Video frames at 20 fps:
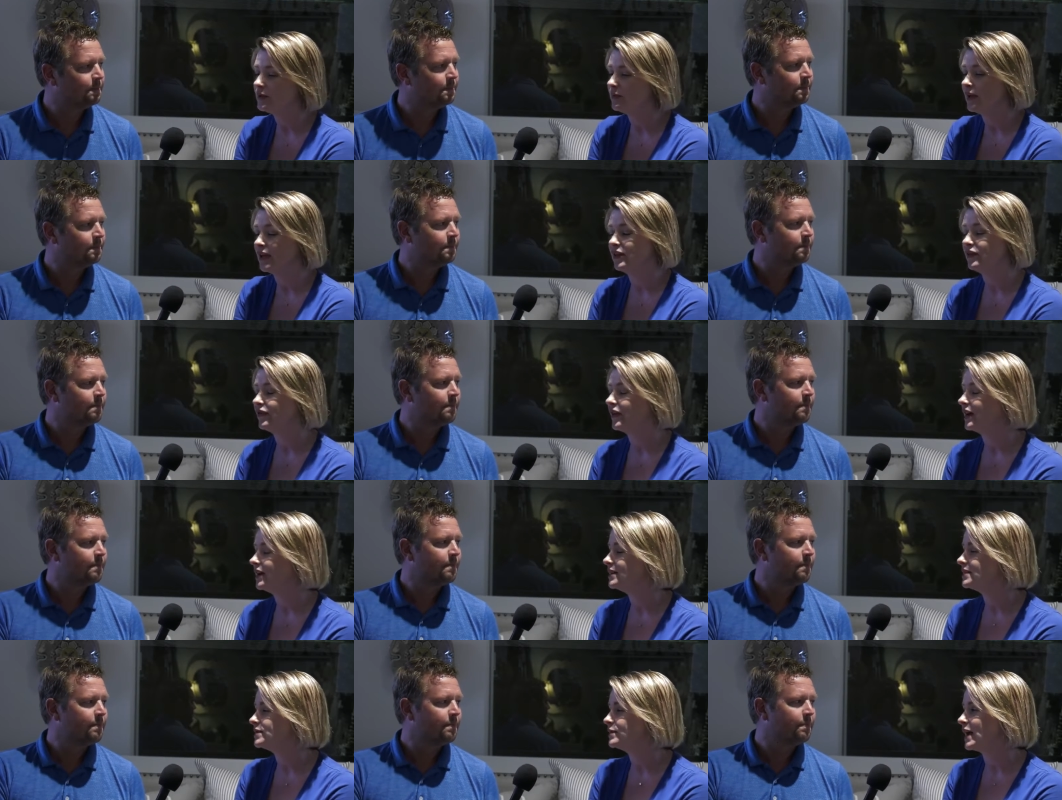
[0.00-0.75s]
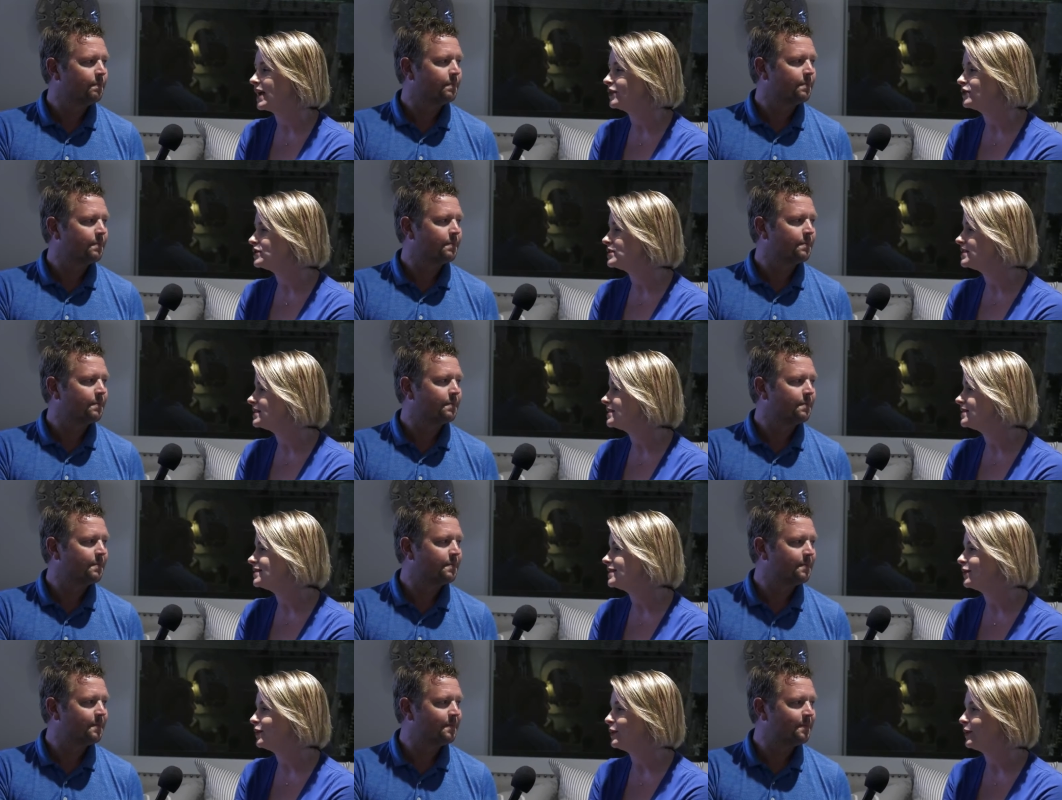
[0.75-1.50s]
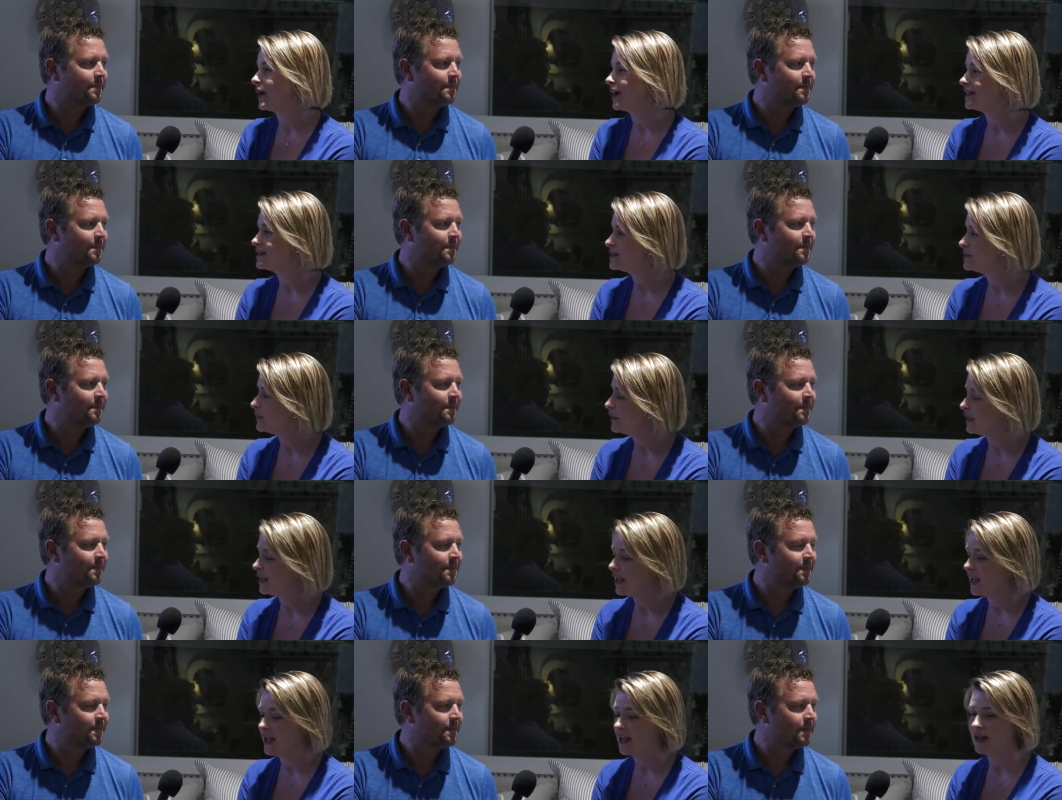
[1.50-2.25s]
Speaker 1: We make the finest mattresses that we
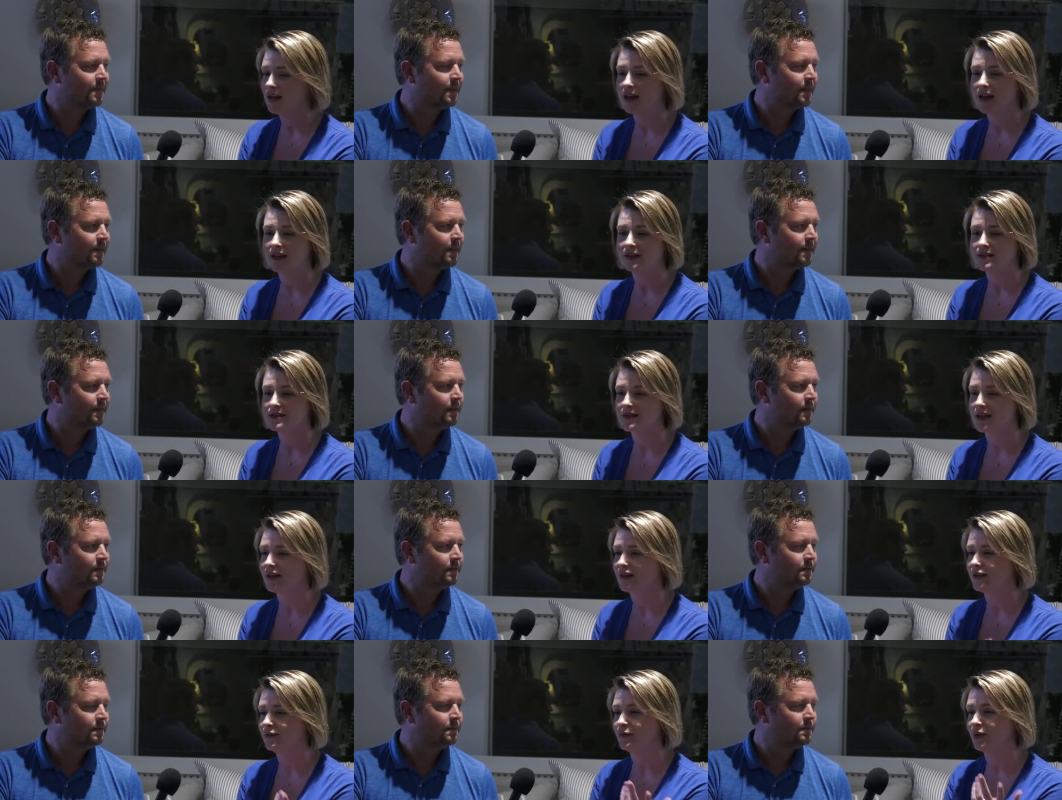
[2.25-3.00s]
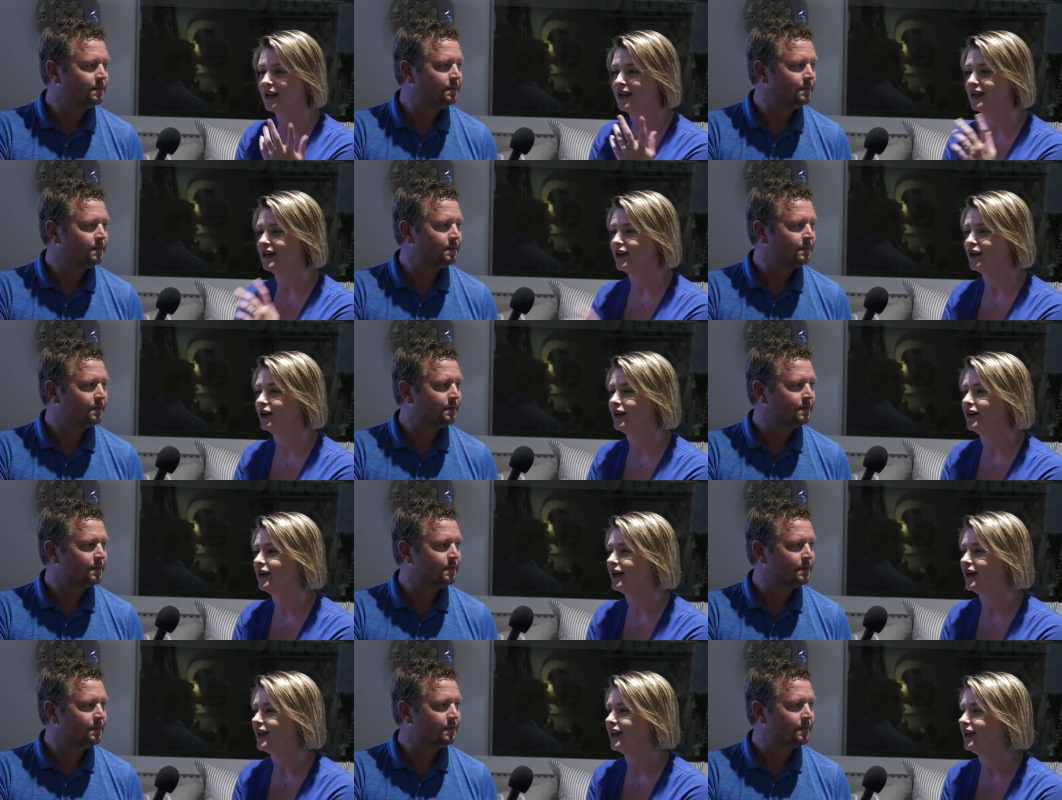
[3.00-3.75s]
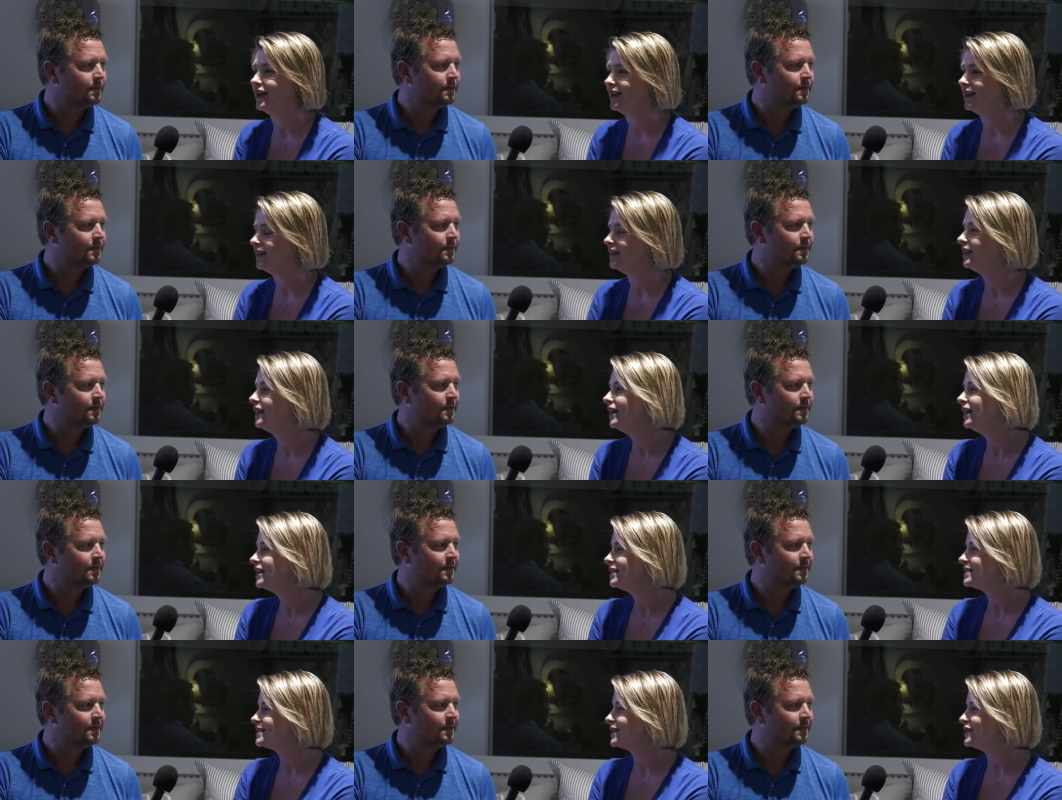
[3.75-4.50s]
possibly can and sell them right here in
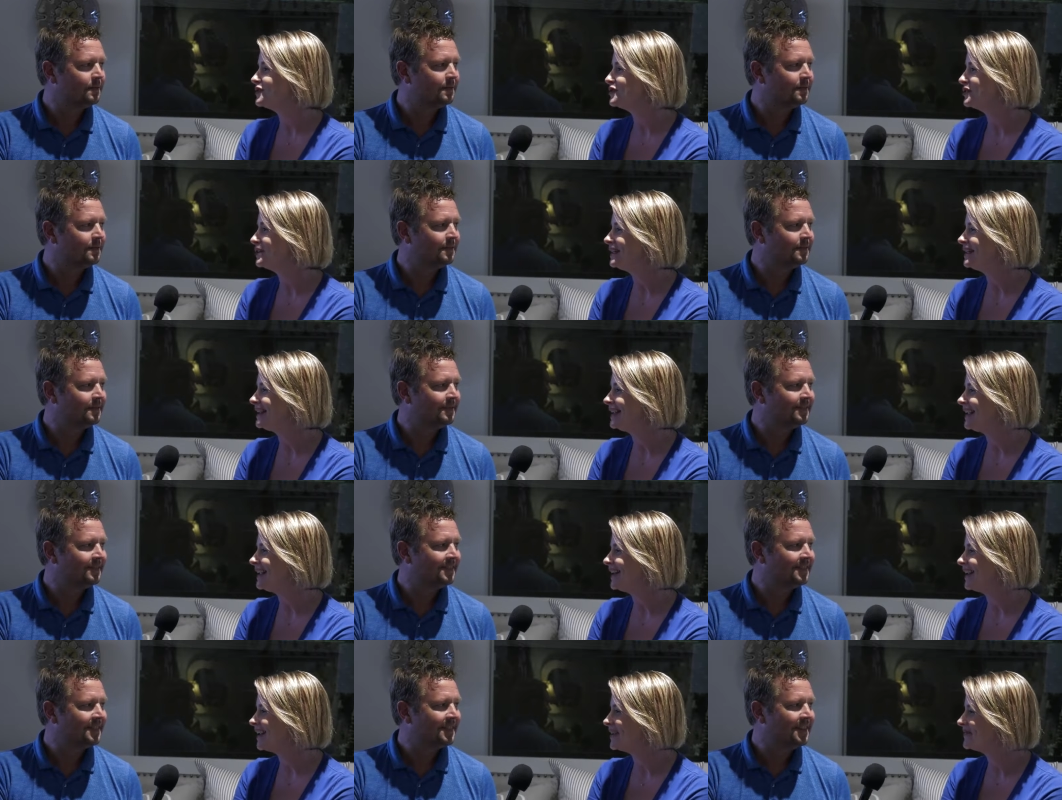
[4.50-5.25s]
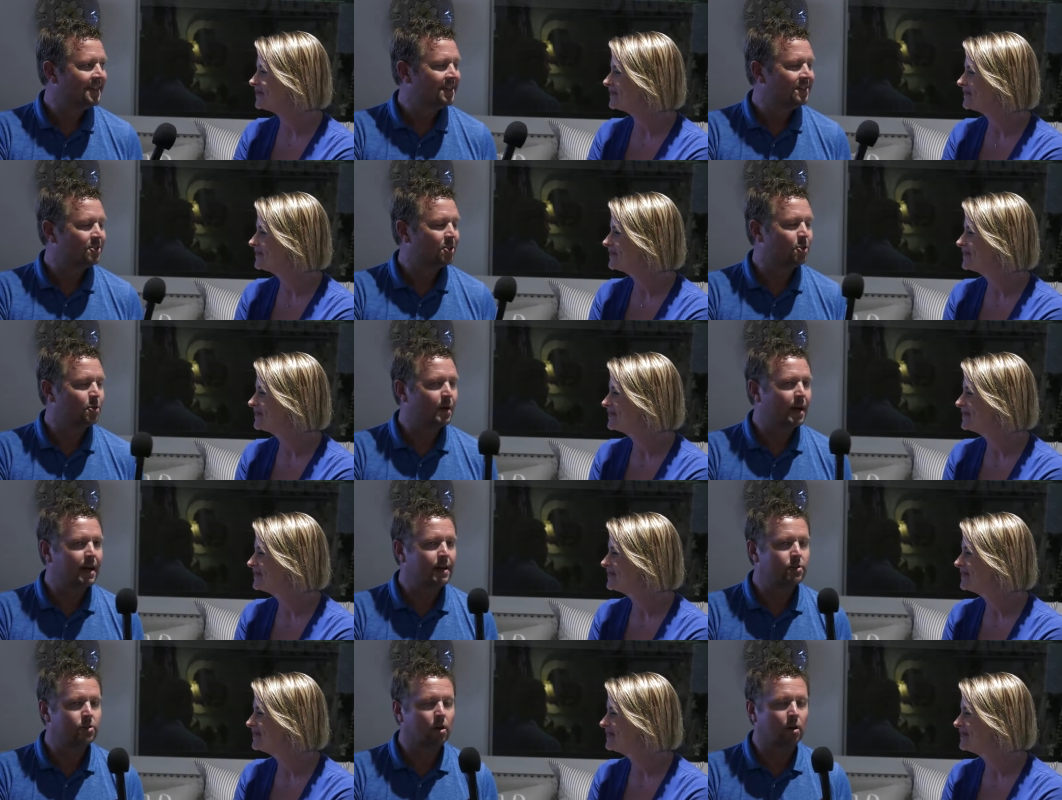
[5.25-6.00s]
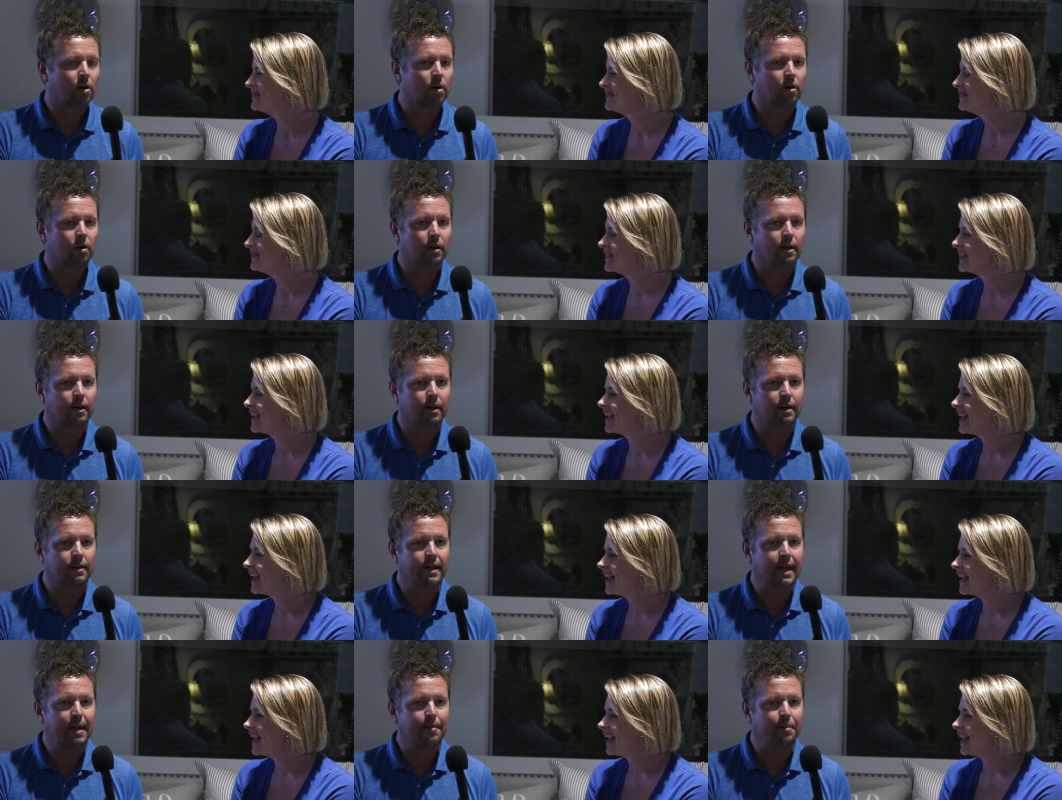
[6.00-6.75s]
central Indiana.
Speaker 2: So you guys are
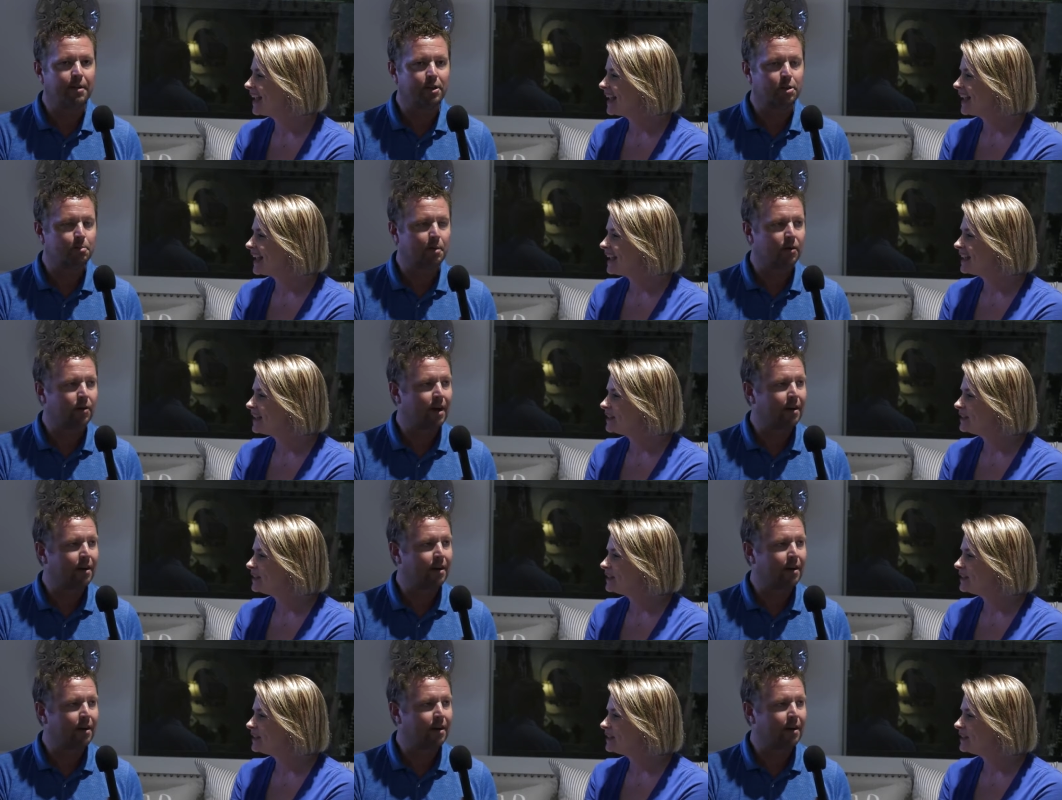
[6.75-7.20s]
uh, a name that has been